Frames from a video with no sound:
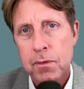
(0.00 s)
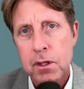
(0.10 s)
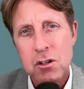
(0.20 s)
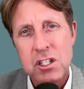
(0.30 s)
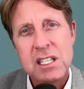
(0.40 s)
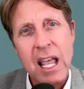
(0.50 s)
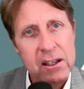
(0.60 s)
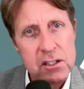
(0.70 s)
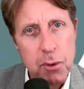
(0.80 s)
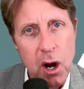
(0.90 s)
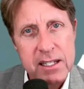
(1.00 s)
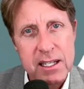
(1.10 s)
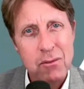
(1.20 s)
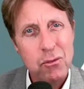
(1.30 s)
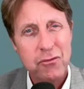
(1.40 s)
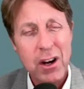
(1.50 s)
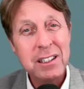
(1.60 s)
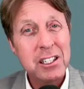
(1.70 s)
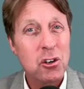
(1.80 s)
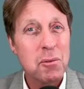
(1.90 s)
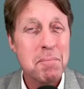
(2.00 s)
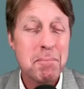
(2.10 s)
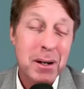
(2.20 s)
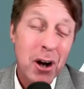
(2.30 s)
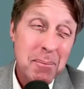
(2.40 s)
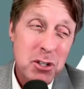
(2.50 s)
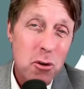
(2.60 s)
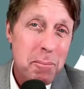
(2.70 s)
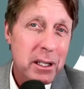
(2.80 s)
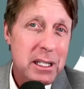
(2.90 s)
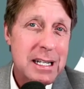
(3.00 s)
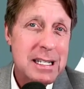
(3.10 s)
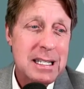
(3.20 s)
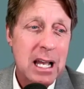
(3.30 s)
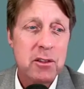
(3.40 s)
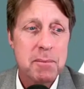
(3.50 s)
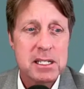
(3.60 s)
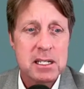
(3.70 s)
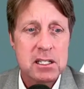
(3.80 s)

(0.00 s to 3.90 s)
sales price, and frankly, perhaps your ability to sell the business.